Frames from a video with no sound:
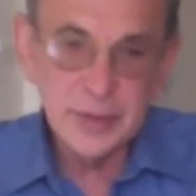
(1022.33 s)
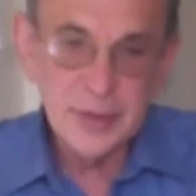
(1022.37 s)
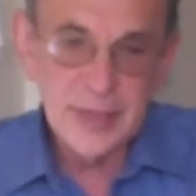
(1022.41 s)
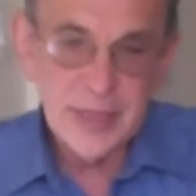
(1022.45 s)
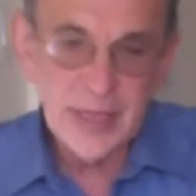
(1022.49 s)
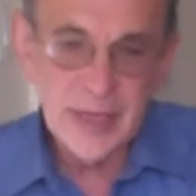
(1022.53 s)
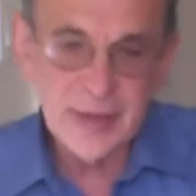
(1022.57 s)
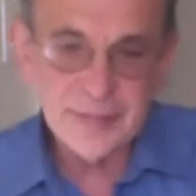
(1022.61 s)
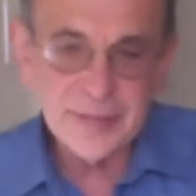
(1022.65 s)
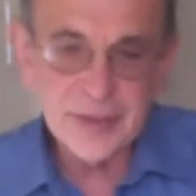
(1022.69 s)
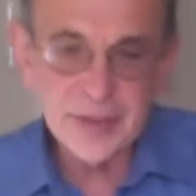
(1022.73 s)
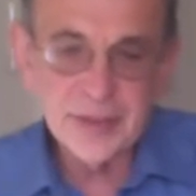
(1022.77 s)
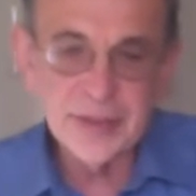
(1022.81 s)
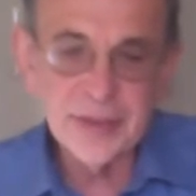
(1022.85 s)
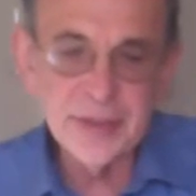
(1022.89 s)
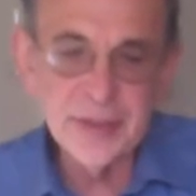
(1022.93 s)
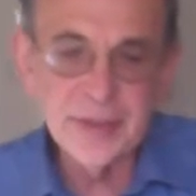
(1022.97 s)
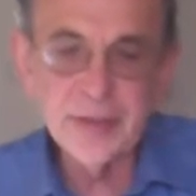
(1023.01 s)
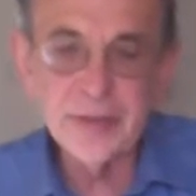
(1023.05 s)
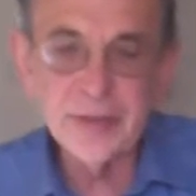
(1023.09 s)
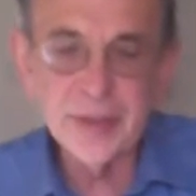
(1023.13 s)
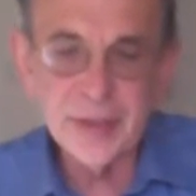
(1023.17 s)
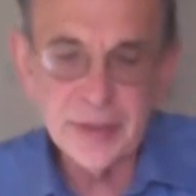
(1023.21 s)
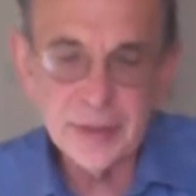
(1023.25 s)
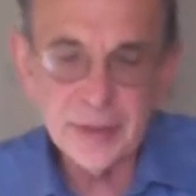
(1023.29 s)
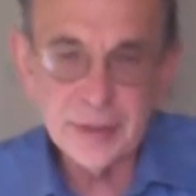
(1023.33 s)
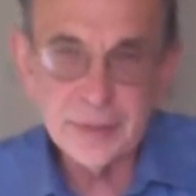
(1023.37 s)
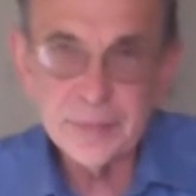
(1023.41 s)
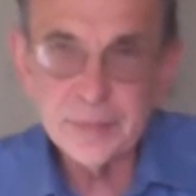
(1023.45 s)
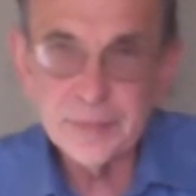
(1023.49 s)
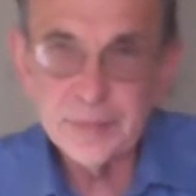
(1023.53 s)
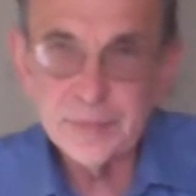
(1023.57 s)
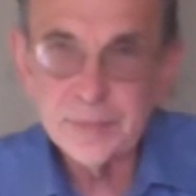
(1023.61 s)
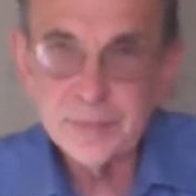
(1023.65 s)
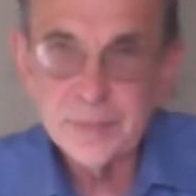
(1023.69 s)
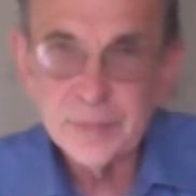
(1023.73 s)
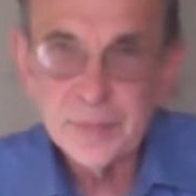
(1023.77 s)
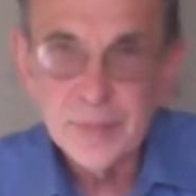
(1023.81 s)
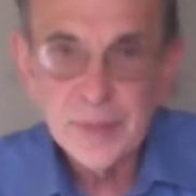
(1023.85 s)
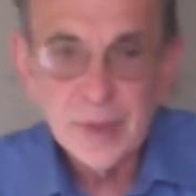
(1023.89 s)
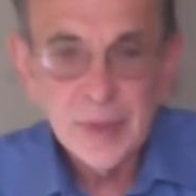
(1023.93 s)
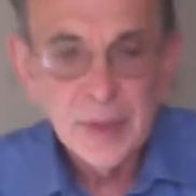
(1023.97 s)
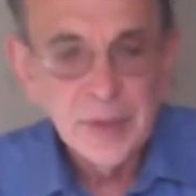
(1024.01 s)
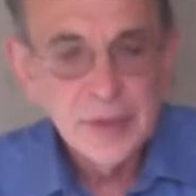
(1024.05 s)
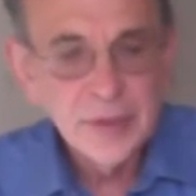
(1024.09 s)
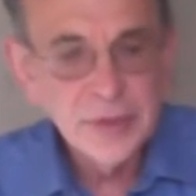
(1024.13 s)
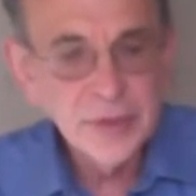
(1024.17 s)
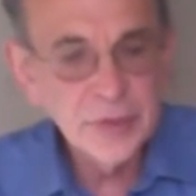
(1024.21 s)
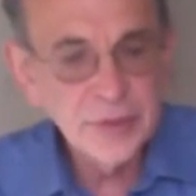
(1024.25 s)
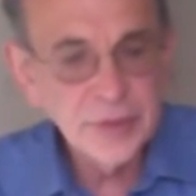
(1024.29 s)
You have to clear it.
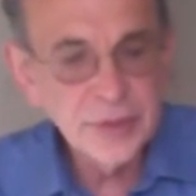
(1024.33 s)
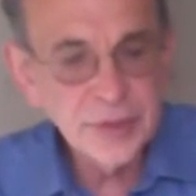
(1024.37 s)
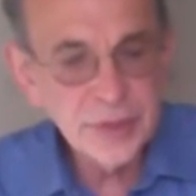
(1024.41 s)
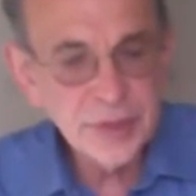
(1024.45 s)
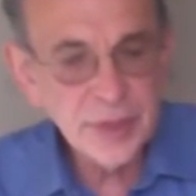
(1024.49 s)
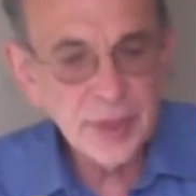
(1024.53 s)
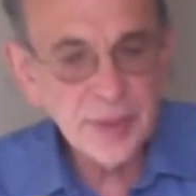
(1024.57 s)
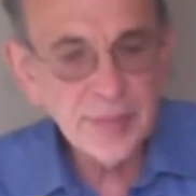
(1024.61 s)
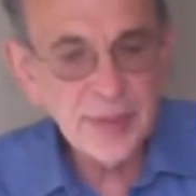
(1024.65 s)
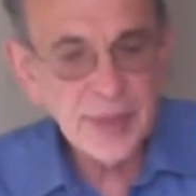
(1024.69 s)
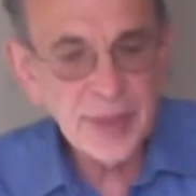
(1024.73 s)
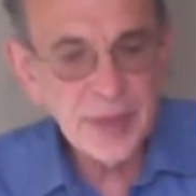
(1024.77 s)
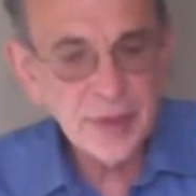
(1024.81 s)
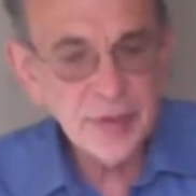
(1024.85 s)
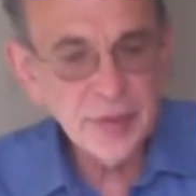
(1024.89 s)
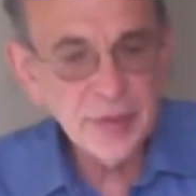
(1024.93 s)
So somehow